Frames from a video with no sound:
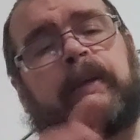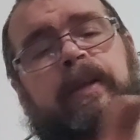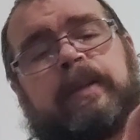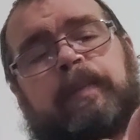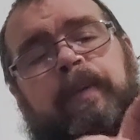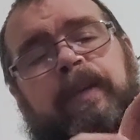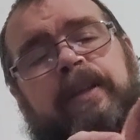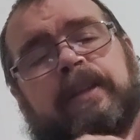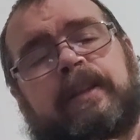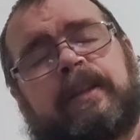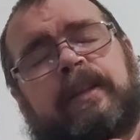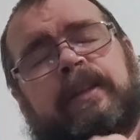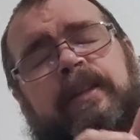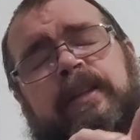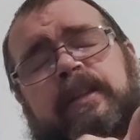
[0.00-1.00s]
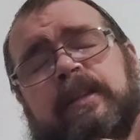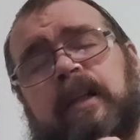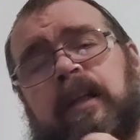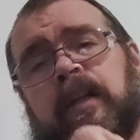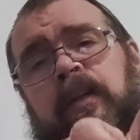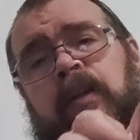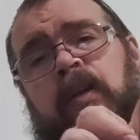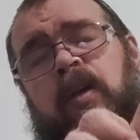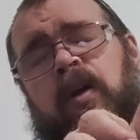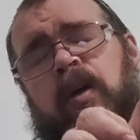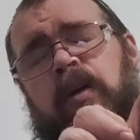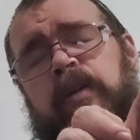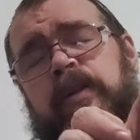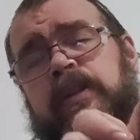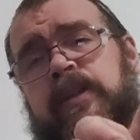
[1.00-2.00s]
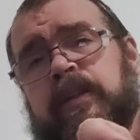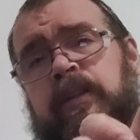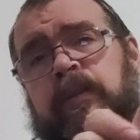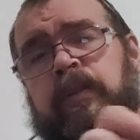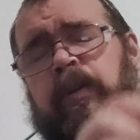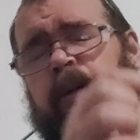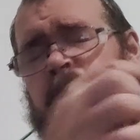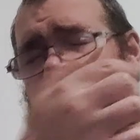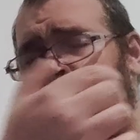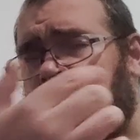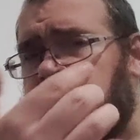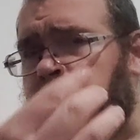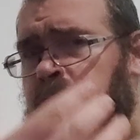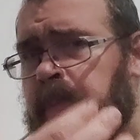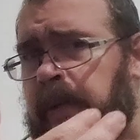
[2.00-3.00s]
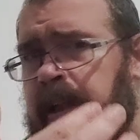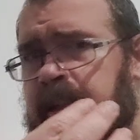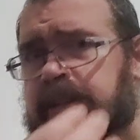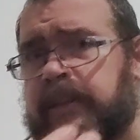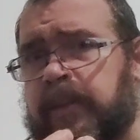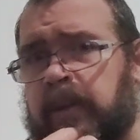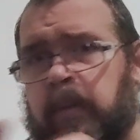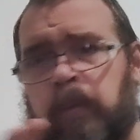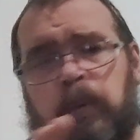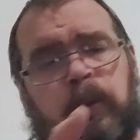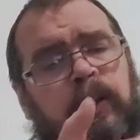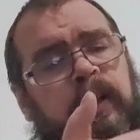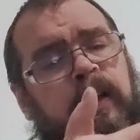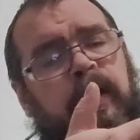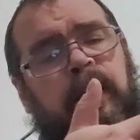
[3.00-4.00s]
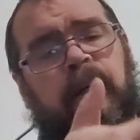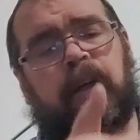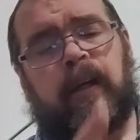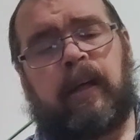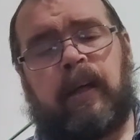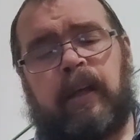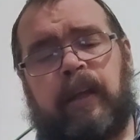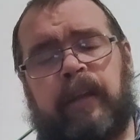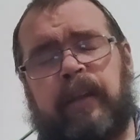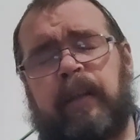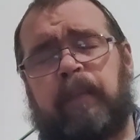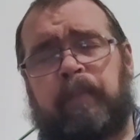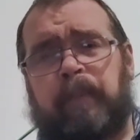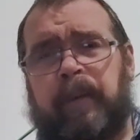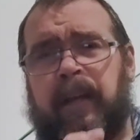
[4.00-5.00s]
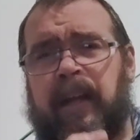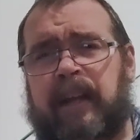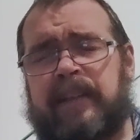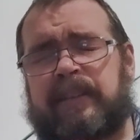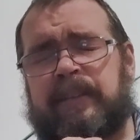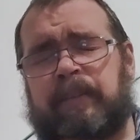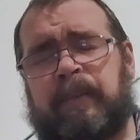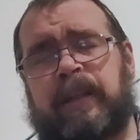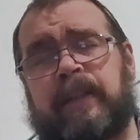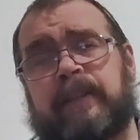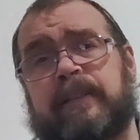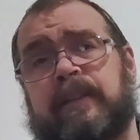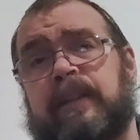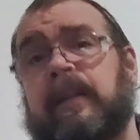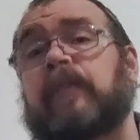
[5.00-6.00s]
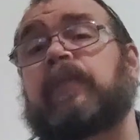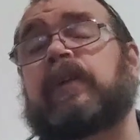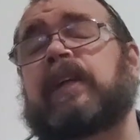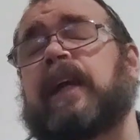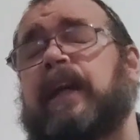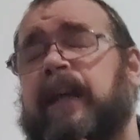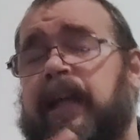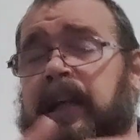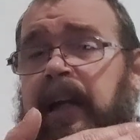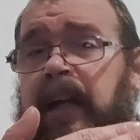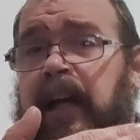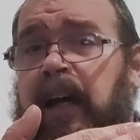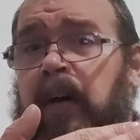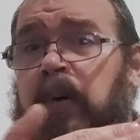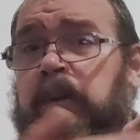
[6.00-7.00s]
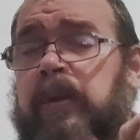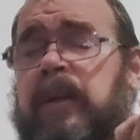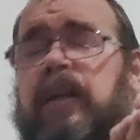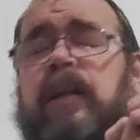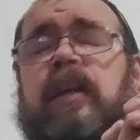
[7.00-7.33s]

but it's basically just a long cylinder of either plastic or wood that blocks the magazine. If you take it out